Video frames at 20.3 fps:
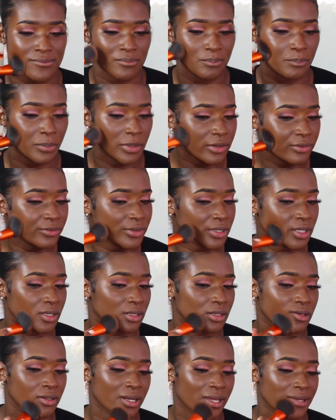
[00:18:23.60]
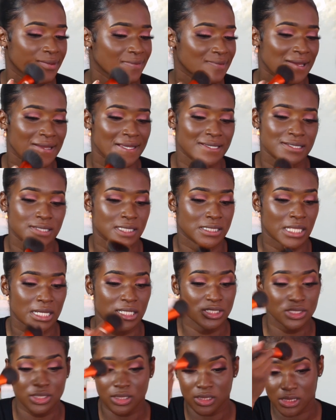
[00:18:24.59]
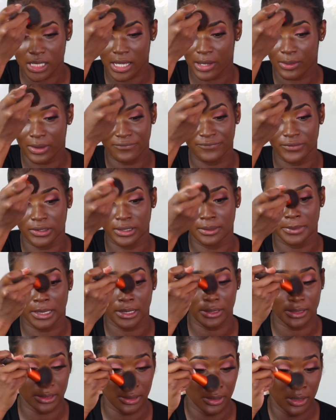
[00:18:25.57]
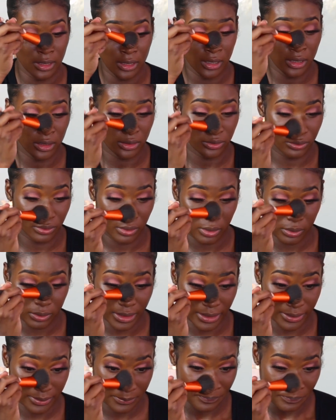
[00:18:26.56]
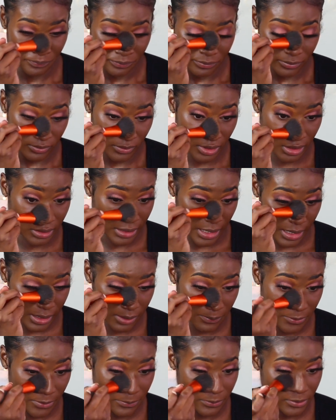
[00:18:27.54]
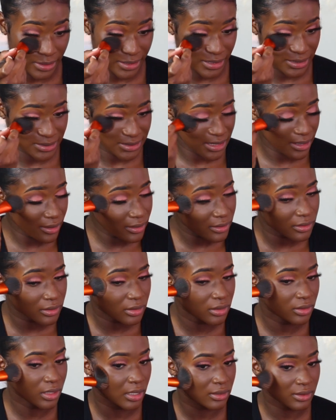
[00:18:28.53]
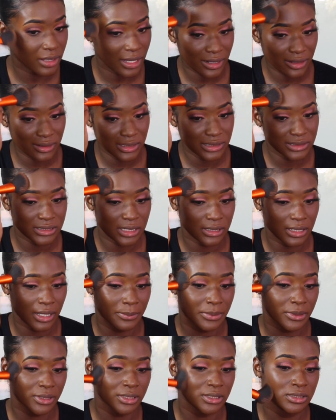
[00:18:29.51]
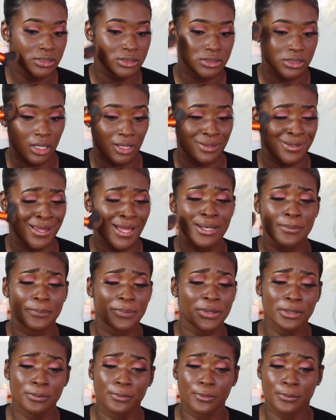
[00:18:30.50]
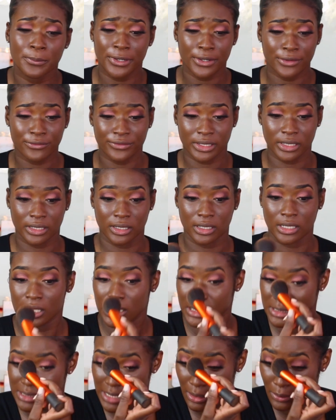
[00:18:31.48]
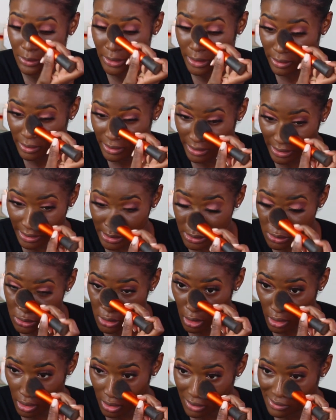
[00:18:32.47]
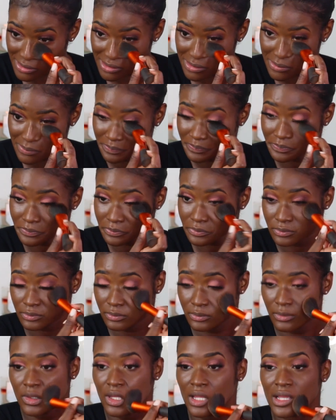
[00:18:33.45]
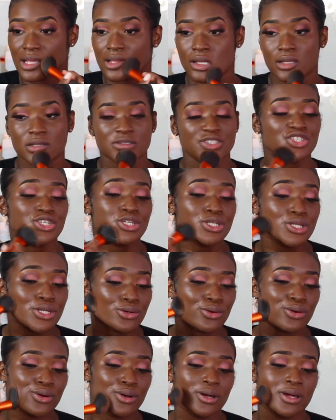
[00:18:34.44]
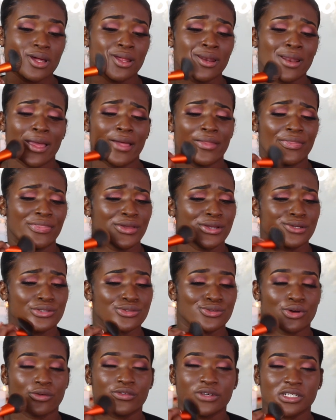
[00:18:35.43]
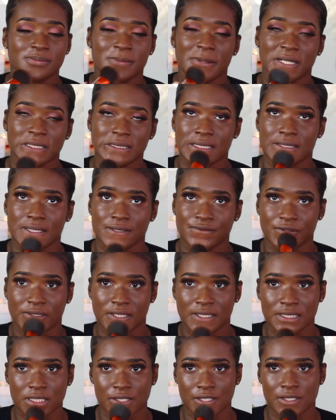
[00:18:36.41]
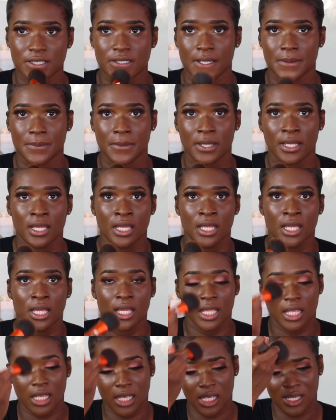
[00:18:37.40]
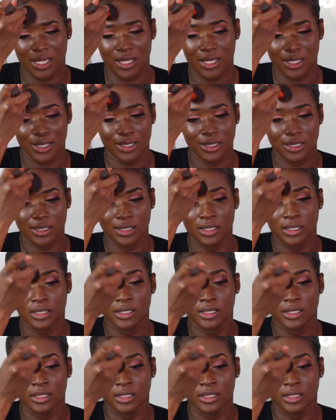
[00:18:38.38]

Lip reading: period. Like, that's just how I feel about it. You know, like, a lot of people, like I said, a lot of these celebrities, a lot of people, period, is out here getting dogged and cheated on, and there's no respect in the relationship, and,